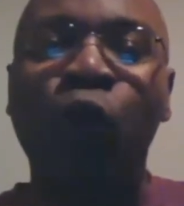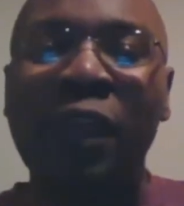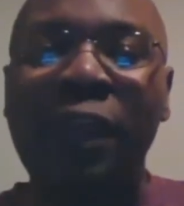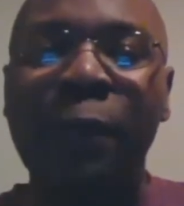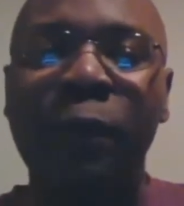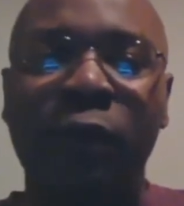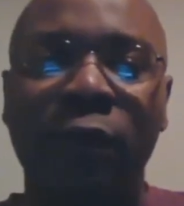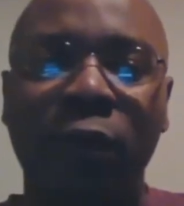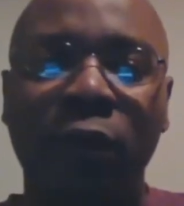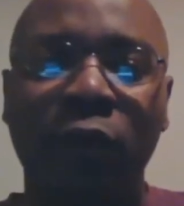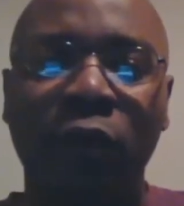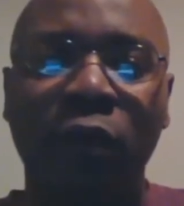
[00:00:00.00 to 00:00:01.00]
reap
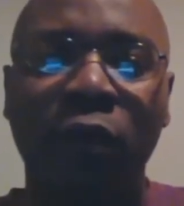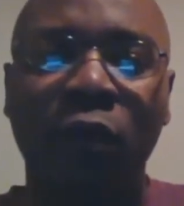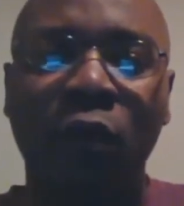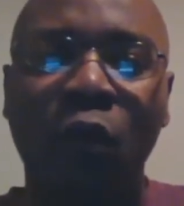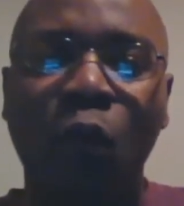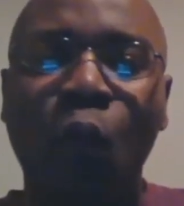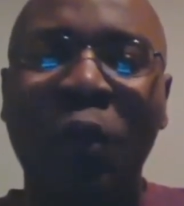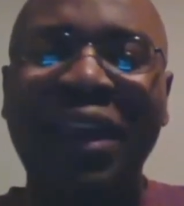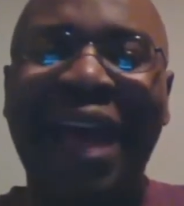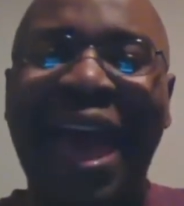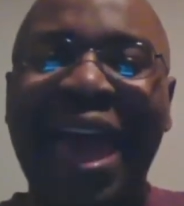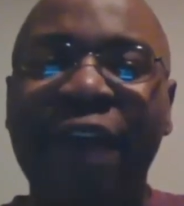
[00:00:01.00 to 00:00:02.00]
what
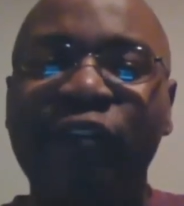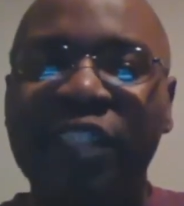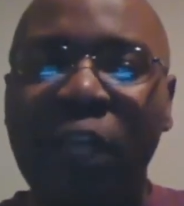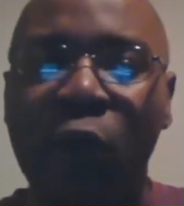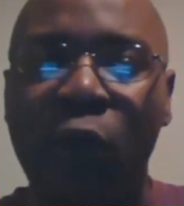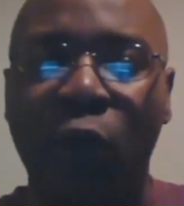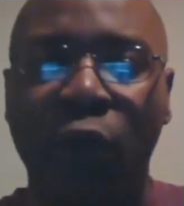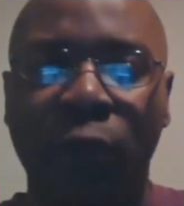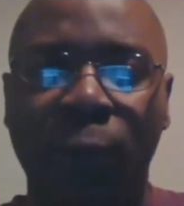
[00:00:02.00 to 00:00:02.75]
I have sown.